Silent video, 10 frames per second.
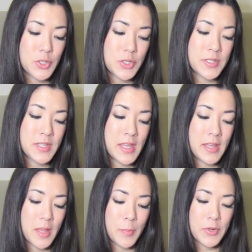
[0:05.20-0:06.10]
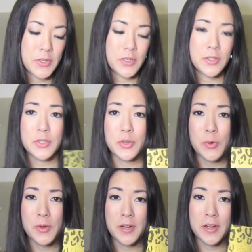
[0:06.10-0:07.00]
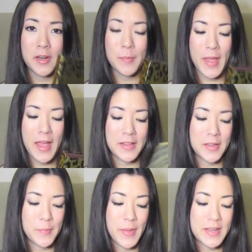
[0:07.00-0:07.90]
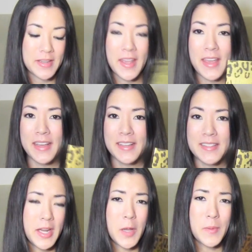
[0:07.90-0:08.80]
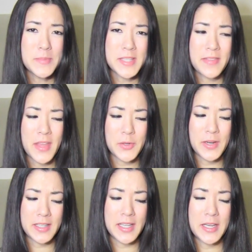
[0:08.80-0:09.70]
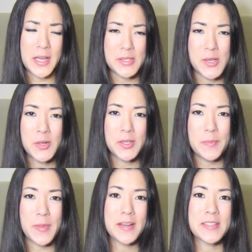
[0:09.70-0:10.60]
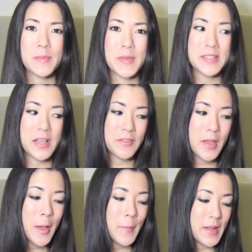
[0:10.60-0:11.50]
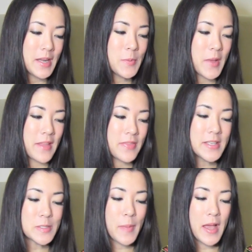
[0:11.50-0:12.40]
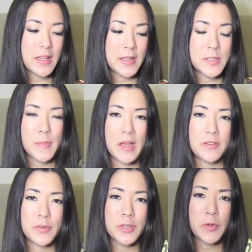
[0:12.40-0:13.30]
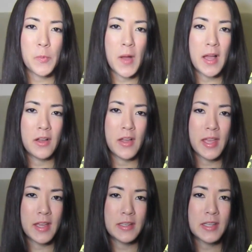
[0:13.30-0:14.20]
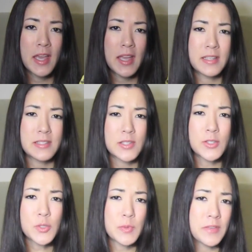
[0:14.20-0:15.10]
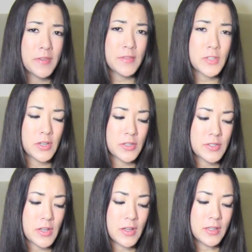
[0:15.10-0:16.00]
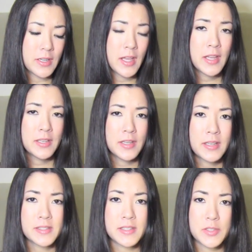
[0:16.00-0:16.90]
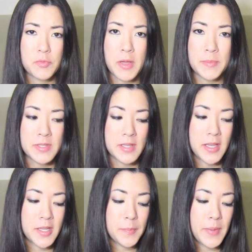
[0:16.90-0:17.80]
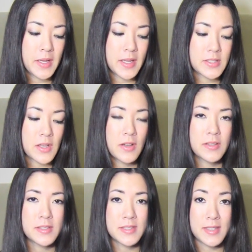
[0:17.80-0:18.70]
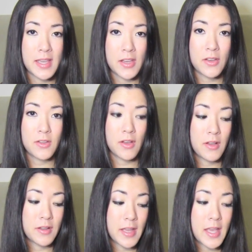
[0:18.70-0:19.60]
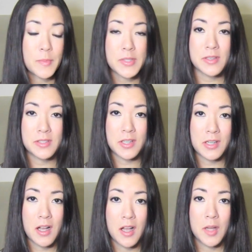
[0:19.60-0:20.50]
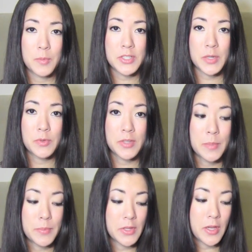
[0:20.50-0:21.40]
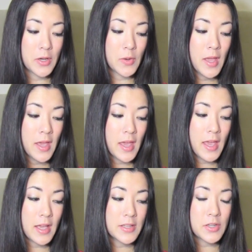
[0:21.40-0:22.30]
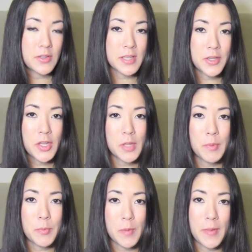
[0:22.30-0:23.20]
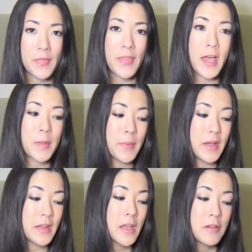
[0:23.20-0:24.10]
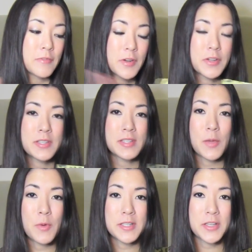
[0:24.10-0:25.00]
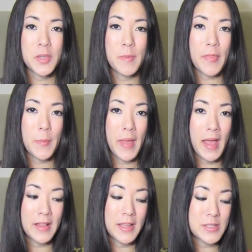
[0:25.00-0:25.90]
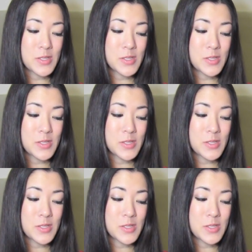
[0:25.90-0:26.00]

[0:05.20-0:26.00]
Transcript: Jersey Leopard Couture palette by NYX. And I hope I'm saying that correctly and not totally embarrassing myself. But anyway, this palette has been out for a little while and it's still $25 on NYX's website, but it's on sale on Amazon.com, which I will link below. And I'll tell you a little bit more about that. But first, I want to tell you about the palette.